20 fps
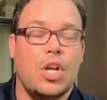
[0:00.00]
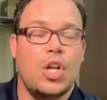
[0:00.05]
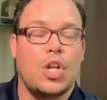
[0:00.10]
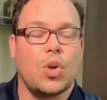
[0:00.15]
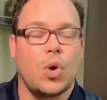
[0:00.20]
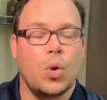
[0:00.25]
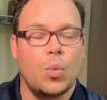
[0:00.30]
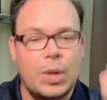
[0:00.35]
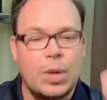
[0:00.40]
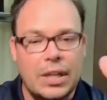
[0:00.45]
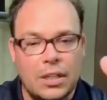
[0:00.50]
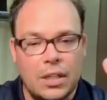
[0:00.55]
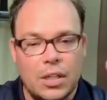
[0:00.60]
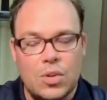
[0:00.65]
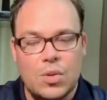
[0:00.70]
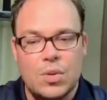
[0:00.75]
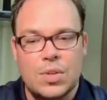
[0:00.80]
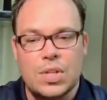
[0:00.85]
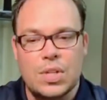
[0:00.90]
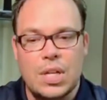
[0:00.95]
Lord, we
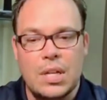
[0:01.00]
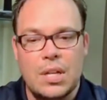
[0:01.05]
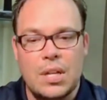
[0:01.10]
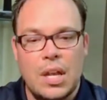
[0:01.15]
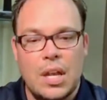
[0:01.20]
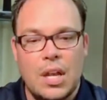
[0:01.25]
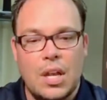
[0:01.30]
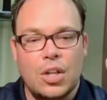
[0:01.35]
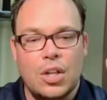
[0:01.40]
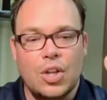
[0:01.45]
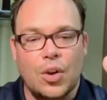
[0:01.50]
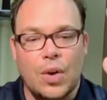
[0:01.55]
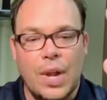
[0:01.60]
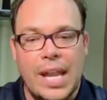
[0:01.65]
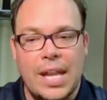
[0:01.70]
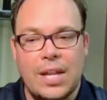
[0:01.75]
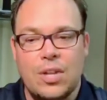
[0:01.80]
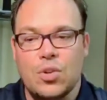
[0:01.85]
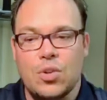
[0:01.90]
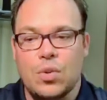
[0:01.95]
loosen your
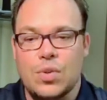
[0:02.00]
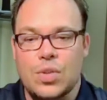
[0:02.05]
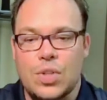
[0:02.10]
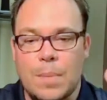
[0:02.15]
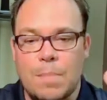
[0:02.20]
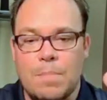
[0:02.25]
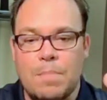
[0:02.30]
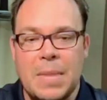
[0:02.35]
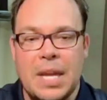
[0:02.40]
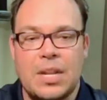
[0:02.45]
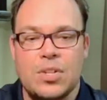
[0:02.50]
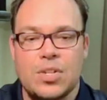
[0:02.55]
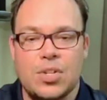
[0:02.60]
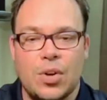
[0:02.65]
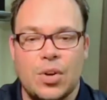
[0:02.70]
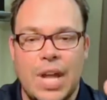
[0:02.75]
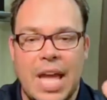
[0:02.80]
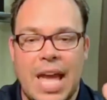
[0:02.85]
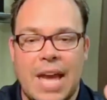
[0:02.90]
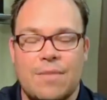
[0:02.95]
angels to
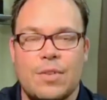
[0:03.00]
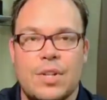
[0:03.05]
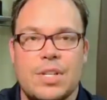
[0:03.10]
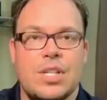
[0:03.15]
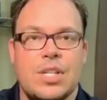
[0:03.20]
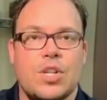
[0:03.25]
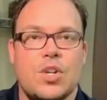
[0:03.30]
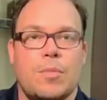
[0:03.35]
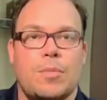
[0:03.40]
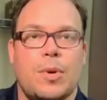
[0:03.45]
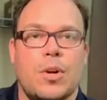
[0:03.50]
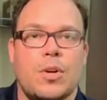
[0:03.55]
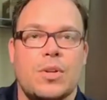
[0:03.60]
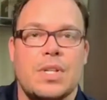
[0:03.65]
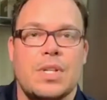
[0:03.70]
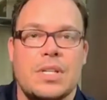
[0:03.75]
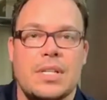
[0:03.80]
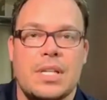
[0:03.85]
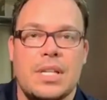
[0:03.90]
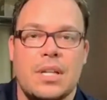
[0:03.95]
minister to every single
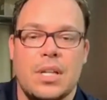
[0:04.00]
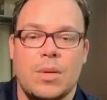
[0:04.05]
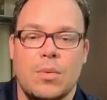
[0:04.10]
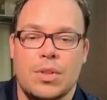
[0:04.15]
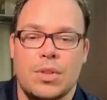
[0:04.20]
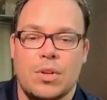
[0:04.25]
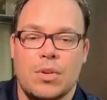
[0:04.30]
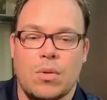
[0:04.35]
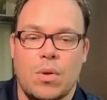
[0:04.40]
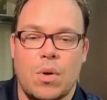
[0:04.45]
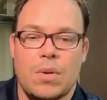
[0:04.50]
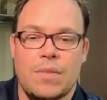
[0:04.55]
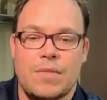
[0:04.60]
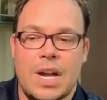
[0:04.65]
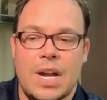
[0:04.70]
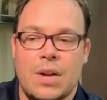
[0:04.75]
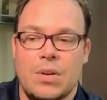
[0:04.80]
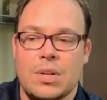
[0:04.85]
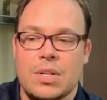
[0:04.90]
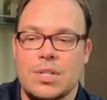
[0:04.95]
person dealing with
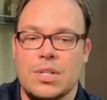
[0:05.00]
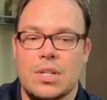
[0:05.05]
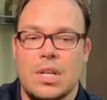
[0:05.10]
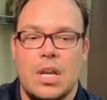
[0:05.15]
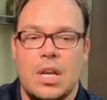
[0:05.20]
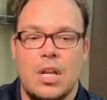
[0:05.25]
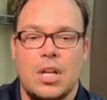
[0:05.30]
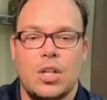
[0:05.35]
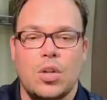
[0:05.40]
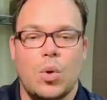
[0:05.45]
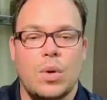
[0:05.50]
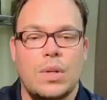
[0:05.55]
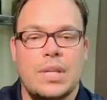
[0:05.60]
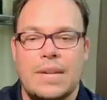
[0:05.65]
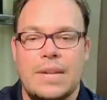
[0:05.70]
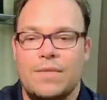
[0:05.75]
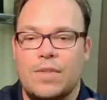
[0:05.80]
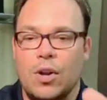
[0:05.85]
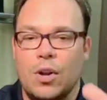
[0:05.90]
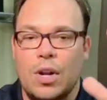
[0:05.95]
coronavirus. Lord,
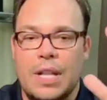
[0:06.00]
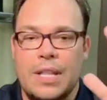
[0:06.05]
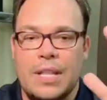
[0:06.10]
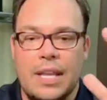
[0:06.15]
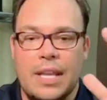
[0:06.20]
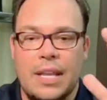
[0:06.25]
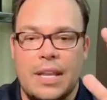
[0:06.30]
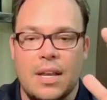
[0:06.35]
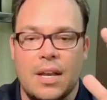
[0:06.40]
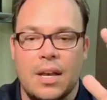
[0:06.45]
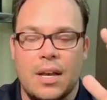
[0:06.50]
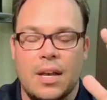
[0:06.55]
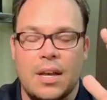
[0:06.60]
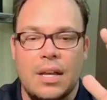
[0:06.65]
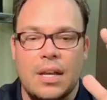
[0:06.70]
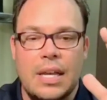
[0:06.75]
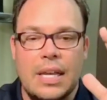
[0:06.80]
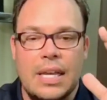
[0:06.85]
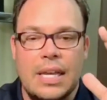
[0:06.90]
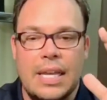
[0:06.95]
if they're in the uh,
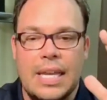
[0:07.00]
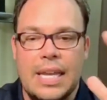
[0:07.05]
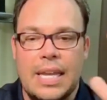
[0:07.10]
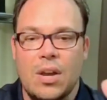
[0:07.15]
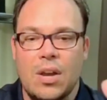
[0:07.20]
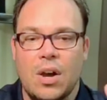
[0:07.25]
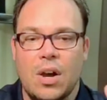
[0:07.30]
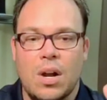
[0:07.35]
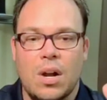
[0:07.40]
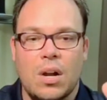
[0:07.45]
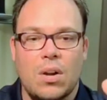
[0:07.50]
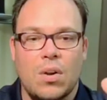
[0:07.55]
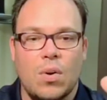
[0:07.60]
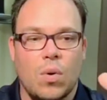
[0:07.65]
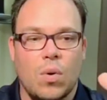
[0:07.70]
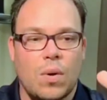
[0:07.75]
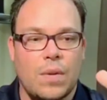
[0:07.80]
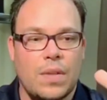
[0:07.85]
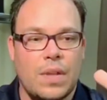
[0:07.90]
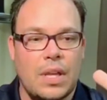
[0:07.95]
ER
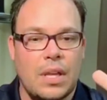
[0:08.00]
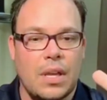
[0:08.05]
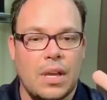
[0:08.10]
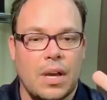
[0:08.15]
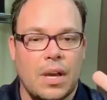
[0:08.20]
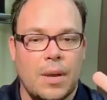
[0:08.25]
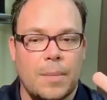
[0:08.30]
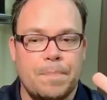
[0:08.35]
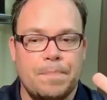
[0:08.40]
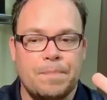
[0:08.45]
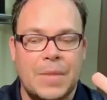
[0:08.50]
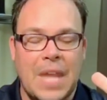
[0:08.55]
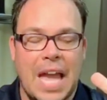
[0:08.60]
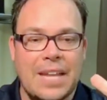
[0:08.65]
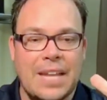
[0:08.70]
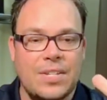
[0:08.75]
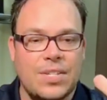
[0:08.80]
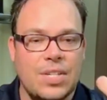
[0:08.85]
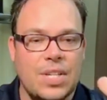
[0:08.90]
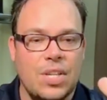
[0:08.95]
or the um,
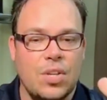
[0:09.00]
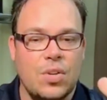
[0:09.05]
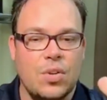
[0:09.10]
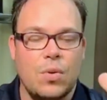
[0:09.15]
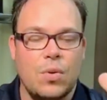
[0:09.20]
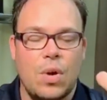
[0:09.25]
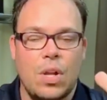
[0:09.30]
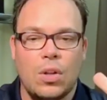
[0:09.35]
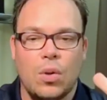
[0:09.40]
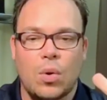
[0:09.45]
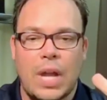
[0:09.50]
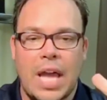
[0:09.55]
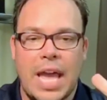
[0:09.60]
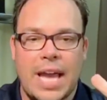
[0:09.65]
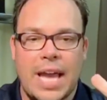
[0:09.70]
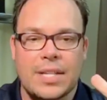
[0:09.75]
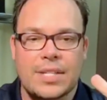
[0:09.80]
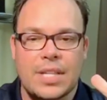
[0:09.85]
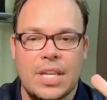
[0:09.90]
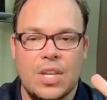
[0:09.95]
ICU, Lord, I
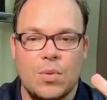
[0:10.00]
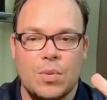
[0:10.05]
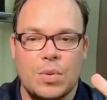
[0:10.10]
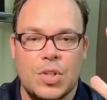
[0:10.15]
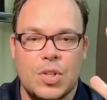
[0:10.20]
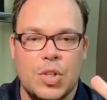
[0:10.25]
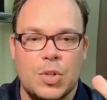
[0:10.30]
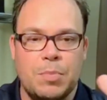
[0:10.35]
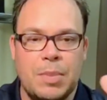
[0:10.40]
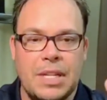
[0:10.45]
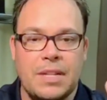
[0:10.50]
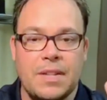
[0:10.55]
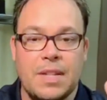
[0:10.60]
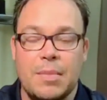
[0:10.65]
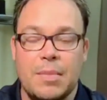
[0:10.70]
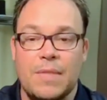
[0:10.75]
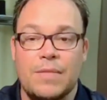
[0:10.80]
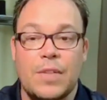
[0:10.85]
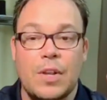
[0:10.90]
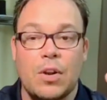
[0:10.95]
ask that you would speak to them.
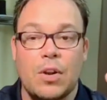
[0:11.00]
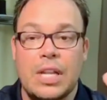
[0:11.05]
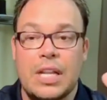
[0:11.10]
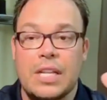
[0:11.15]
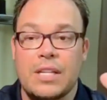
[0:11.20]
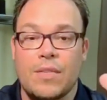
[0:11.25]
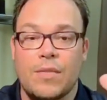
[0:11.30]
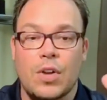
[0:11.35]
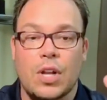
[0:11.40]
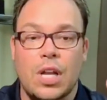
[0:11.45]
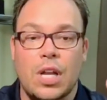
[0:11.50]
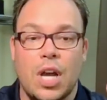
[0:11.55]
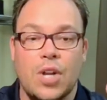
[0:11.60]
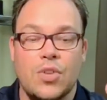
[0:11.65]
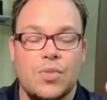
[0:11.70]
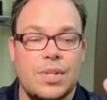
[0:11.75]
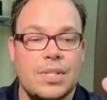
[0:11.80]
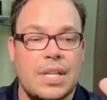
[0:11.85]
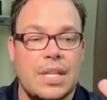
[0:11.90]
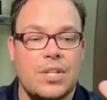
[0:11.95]
If they're in different
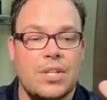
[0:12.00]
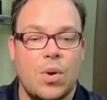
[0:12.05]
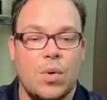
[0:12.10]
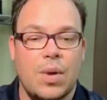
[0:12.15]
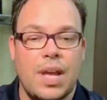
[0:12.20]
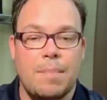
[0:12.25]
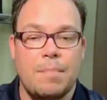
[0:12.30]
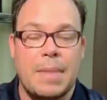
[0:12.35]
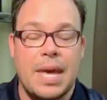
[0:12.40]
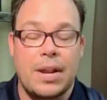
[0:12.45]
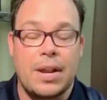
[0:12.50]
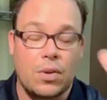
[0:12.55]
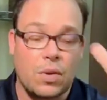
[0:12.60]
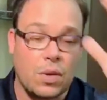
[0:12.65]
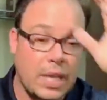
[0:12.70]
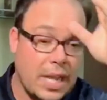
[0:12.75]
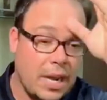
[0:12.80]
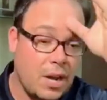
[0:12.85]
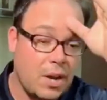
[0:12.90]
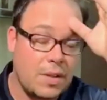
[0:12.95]
countries that don't have medical
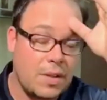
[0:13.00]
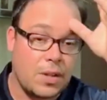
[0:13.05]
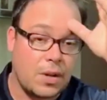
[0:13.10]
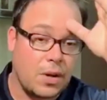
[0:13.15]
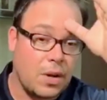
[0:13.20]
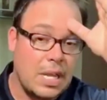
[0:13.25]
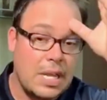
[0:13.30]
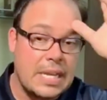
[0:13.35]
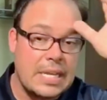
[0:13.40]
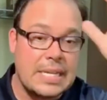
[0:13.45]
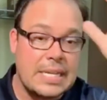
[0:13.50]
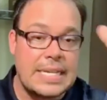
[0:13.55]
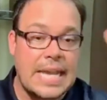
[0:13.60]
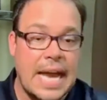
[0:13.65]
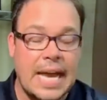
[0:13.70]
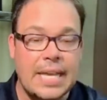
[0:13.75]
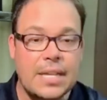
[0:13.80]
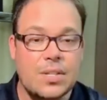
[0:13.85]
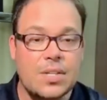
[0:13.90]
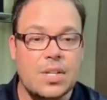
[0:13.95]
care and they're
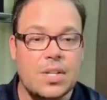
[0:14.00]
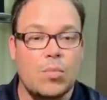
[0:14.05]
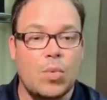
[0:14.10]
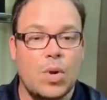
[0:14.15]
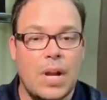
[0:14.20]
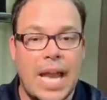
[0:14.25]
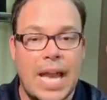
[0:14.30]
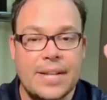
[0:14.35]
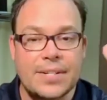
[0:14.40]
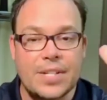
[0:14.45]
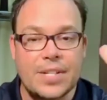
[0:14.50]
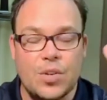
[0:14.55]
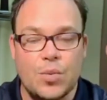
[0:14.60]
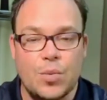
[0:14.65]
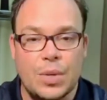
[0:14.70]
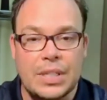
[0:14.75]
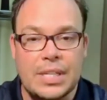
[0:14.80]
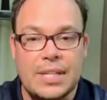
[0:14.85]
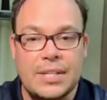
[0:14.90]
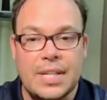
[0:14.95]
dying somewhere, I ask that you'd
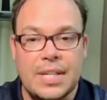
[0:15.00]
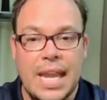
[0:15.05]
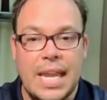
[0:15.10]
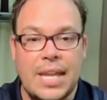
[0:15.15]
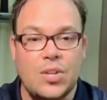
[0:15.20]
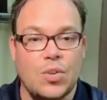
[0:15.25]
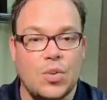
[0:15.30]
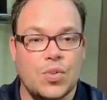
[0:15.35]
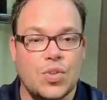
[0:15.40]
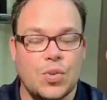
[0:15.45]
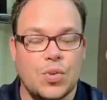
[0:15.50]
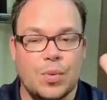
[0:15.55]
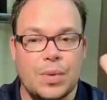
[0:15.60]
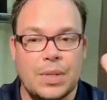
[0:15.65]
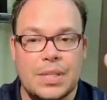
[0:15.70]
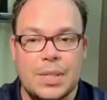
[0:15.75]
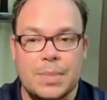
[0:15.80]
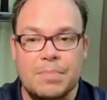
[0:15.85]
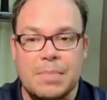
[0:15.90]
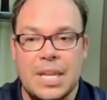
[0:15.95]
release angels, you'd
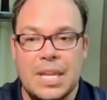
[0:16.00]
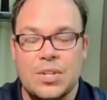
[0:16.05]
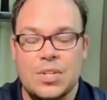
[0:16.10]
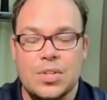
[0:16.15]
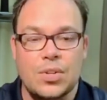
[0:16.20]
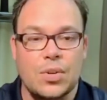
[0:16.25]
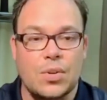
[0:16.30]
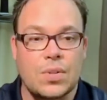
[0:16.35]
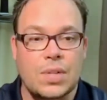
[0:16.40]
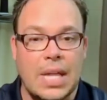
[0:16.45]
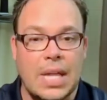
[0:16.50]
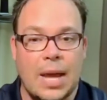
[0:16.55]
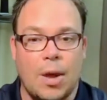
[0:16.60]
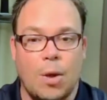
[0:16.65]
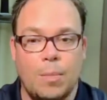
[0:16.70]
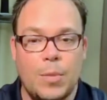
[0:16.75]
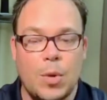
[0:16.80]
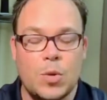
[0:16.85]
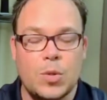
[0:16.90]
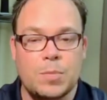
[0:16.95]
release ministers to
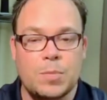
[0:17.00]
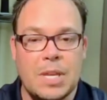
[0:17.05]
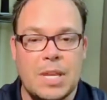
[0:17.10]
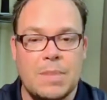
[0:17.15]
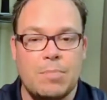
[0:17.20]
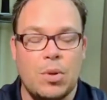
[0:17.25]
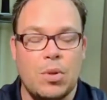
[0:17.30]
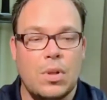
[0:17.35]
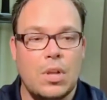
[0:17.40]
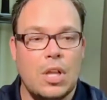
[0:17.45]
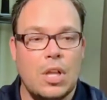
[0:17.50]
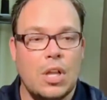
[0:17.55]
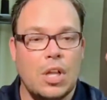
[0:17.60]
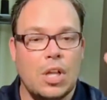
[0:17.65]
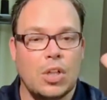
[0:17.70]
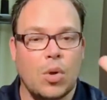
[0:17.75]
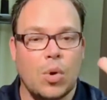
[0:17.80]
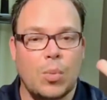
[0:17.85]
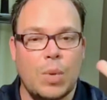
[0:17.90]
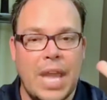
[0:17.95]
help those people.
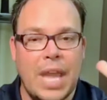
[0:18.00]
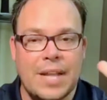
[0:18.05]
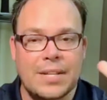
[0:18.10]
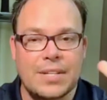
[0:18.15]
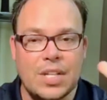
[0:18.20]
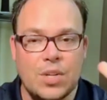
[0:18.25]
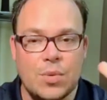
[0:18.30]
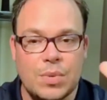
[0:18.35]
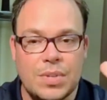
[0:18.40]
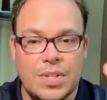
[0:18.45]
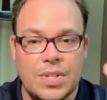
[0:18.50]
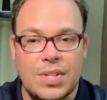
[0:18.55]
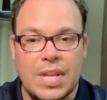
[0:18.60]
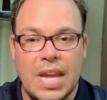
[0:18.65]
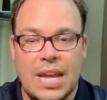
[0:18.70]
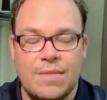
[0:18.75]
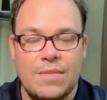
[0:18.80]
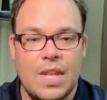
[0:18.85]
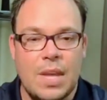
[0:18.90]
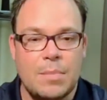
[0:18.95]
Lord, we ask that you would
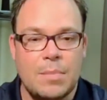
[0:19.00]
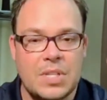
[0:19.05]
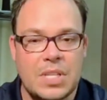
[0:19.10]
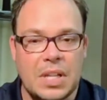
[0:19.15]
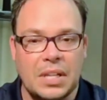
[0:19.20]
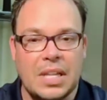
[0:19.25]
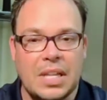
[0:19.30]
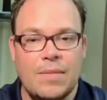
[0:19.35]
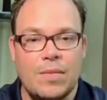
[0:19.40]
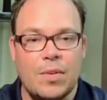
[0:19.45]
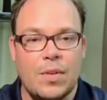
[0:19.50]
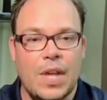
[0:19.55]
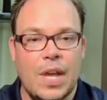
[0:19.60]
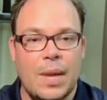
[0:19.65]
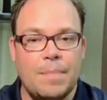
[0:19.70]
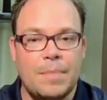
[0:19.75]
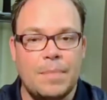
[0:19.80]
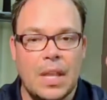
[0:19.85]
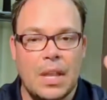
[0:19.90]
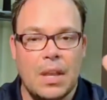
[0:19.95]
save them, deliver
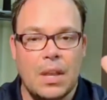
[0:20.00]
them.